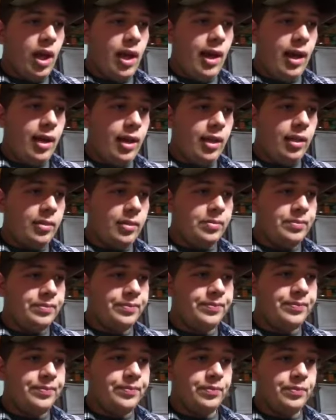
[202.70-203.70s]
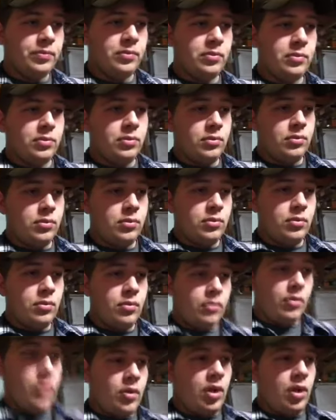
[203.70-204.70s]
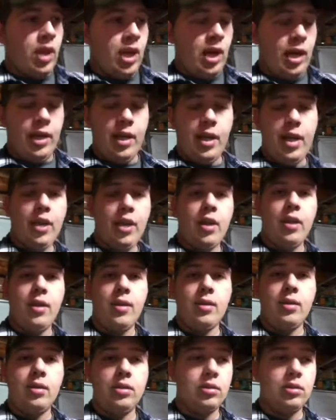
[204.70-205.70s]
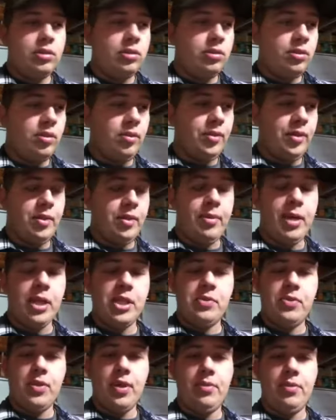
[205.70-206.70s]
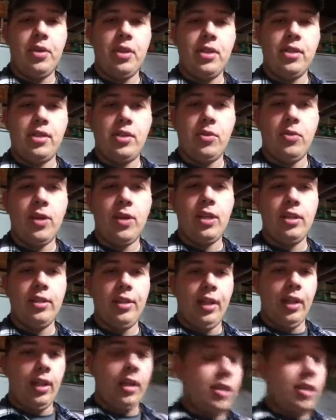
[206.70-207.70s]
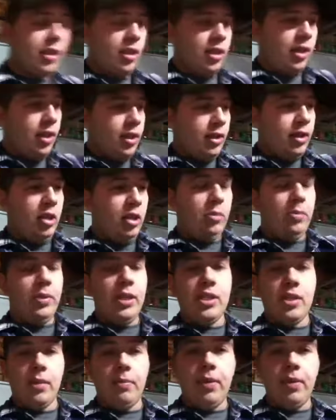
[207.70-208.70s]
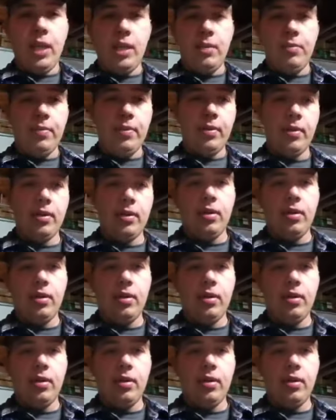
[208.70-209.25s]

Now I didn't know what the best way was to weld a little piece of pipe